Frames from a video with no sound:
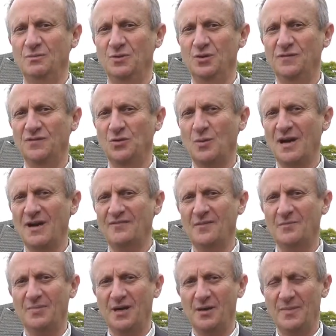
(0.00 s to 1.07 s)
moved away
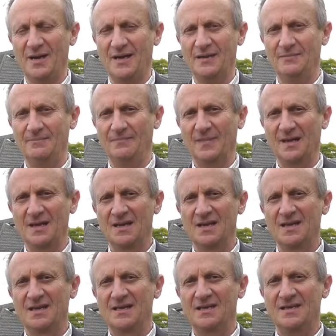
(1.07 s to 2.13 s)
from
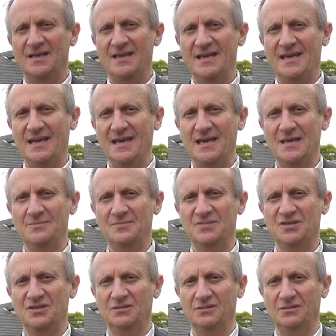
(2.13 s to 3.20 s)
Balmain, they came
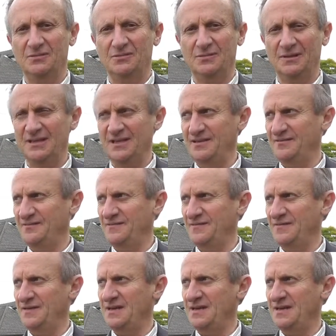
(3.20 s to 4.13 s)
to live